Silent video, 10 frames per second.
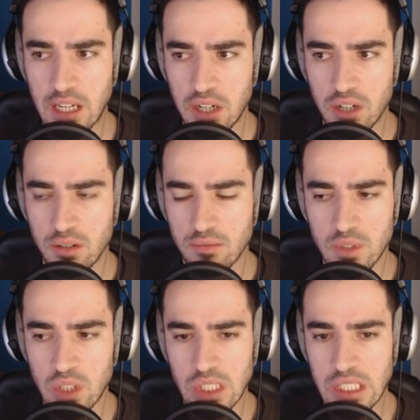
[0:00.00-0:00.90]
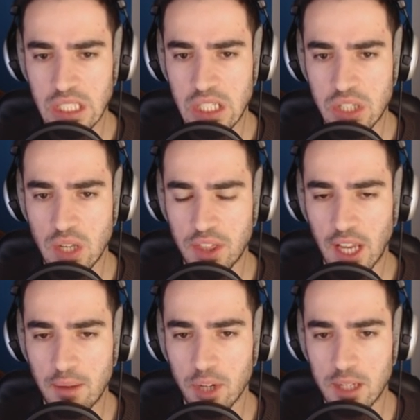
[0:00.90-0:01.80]
here. So I
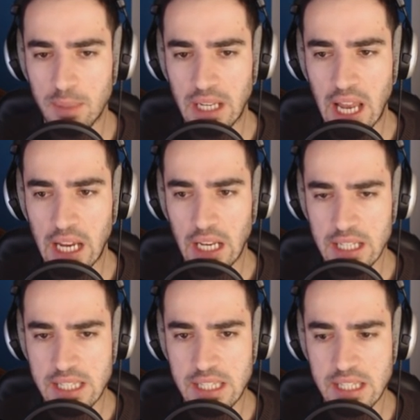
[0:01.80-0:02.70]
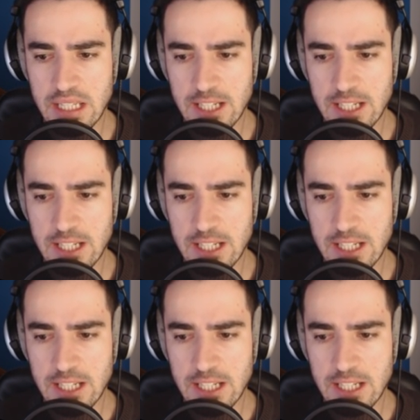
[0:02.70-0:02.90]
think I'm gonna be legless.